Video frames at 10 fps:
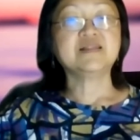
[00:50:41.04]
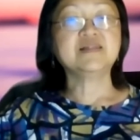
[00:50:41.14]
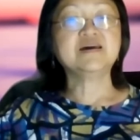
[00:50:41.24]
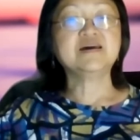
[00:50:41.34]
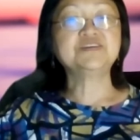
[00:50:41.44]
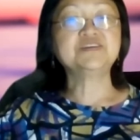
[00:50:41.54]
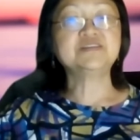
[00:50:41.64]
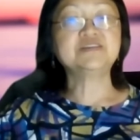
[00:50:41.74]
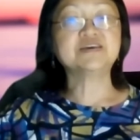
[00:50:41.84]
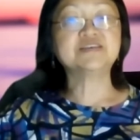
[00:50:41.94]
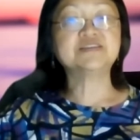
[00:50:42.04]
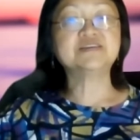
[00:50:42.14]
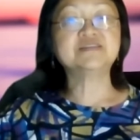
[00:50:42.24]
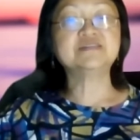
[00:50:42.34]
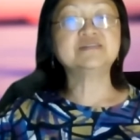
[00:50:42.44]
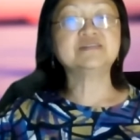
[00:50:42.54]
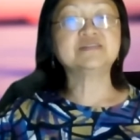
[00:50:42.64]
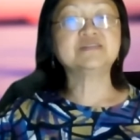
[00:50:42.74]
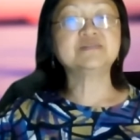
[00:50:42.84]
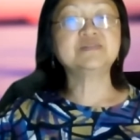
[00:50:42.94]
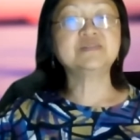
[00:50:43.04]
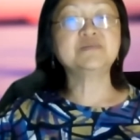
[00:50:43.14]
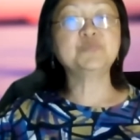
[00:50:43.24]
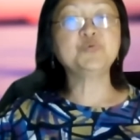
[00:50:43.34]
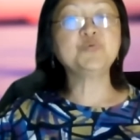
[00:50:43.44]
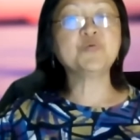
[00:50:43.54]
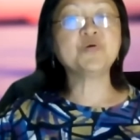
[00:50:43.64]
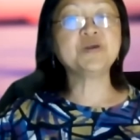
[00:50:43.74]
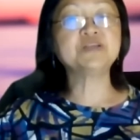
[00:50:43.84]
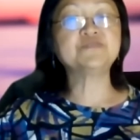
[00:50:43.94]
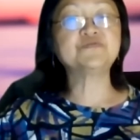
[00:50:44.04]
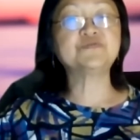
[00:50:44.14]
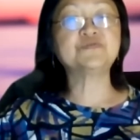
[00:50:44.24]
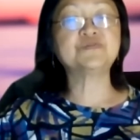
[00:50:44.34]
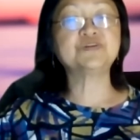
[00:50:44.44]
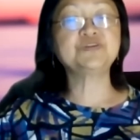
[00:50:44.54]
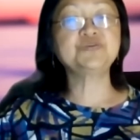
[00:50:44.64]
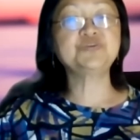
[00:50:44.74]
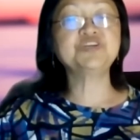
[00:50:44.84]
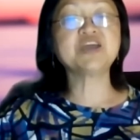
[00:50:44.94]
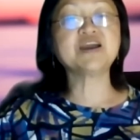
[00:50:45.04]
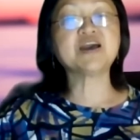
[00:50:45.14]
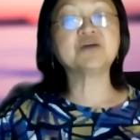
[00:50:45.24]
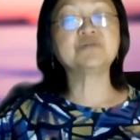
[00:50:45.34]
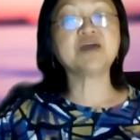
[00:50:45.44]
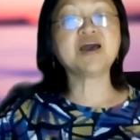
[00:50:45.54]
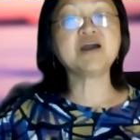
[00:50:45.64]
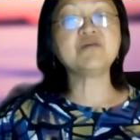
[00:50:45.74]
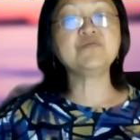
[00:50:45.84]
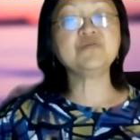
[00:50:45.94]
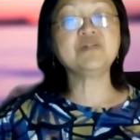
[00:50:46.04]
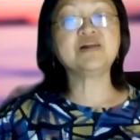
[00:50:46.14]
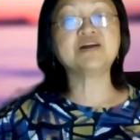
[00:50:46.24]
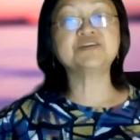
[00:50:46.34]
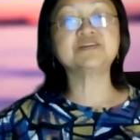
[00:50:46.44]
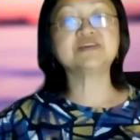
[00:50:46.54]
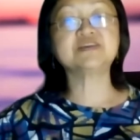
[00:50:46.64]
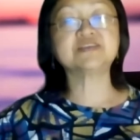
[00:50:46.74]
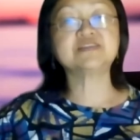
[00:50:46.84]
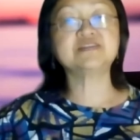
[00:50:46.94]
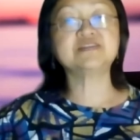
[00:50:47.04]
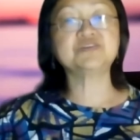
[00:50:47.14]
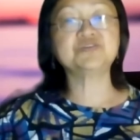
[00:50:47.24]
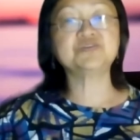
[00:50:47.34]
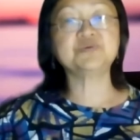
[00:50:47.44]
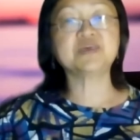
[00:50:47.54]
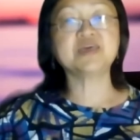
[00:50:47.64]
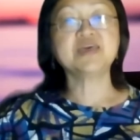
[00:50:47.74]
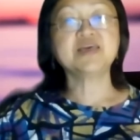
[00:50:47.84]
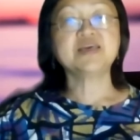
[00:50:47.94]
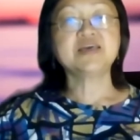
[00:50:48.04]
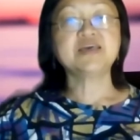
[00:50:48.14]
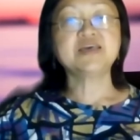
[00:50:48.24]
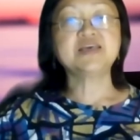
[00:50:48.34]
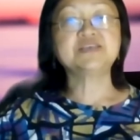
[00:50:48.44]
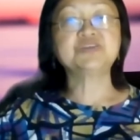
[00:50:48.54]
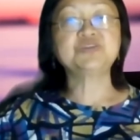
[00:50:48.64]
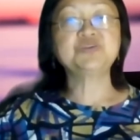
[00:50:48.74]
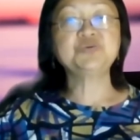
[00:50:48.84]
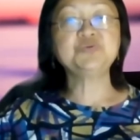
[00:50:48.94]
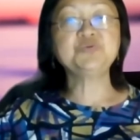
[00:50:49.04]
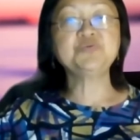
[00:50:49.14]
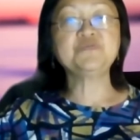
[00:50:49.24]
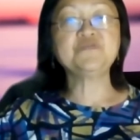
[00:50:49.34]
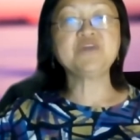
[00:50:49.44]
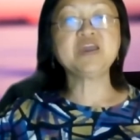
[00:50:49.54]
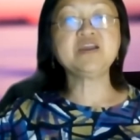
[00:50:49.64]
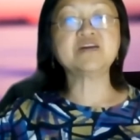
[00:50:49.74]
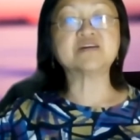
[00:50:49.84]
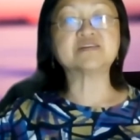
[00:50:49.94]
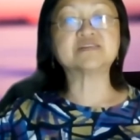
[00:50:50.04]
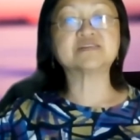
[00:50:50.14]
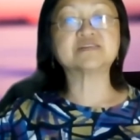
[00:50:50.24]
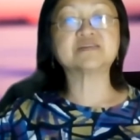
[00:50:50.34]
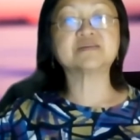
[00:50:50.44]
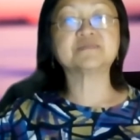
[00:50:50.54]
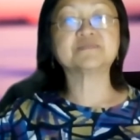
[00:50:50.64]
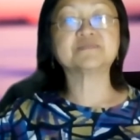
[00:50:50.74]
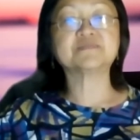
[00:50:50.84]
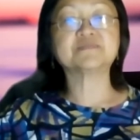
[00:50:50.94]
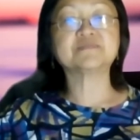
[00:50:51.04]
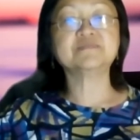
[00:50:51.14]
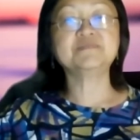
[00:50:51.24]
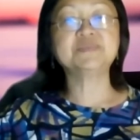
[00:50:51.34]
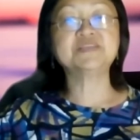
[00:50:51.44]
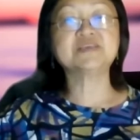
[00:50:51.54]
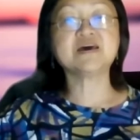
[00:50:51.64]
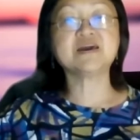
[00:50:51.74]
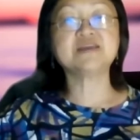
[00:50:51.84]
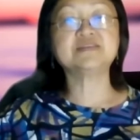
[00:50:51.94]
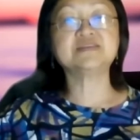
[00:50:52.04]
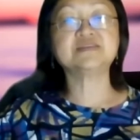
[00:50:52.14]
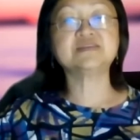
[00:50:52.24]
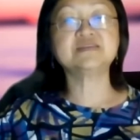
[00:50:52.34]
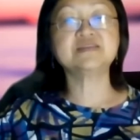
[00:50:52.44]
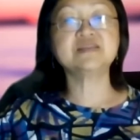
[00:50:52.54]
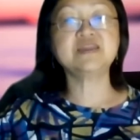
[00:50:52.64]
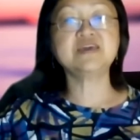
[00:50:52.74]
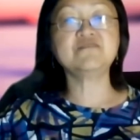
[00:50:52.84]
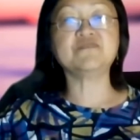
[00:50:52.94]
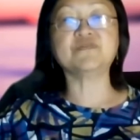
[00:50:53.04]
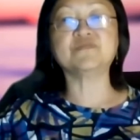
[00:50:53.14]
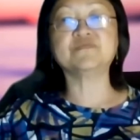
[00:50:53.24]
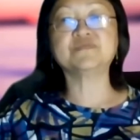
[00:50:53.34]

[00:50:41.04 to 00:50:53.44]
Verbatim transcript: Large intestine, the mu point to check out how your large intestine is doing is 2 fingers besides the navel.